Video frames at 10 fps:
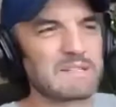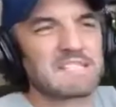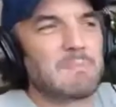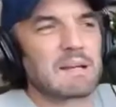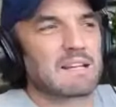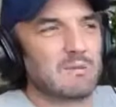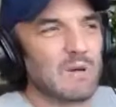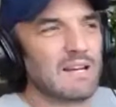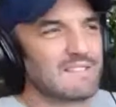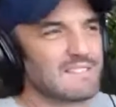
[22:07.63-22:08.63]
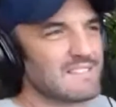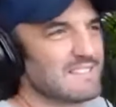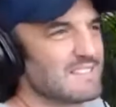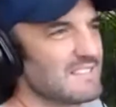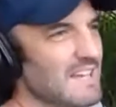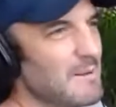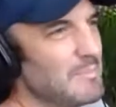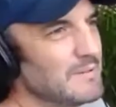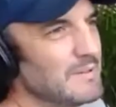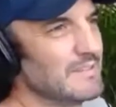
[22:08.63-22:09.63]
typically where does it
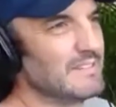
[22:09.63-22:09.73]
happen? And